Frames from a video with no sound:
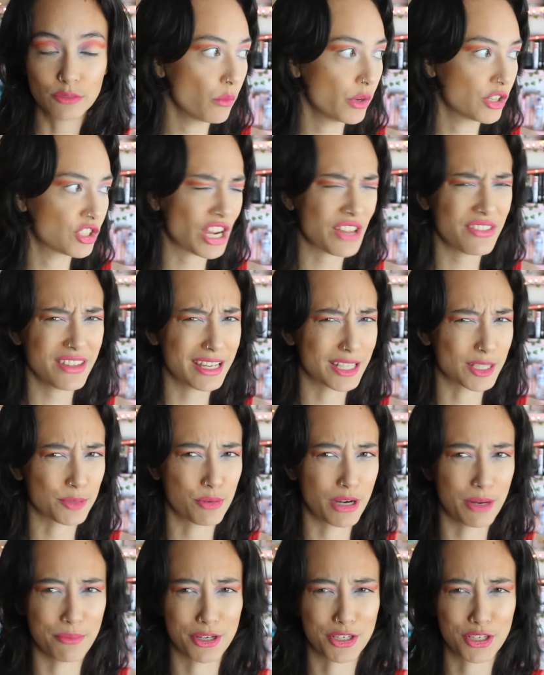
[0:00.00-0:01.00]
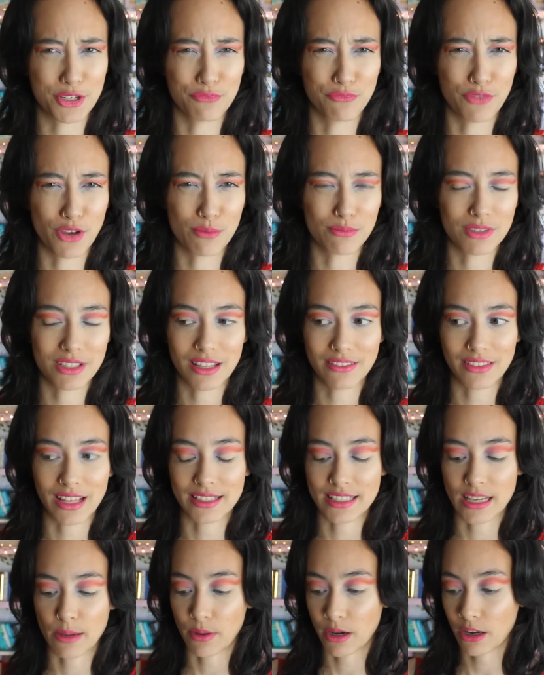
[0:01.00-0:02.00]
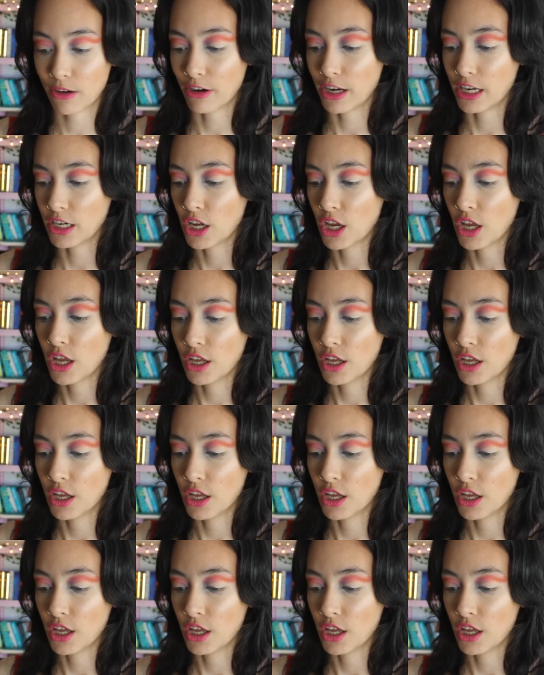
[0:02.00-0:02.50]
which I think it's pretty much confirmed that that's our buddy read.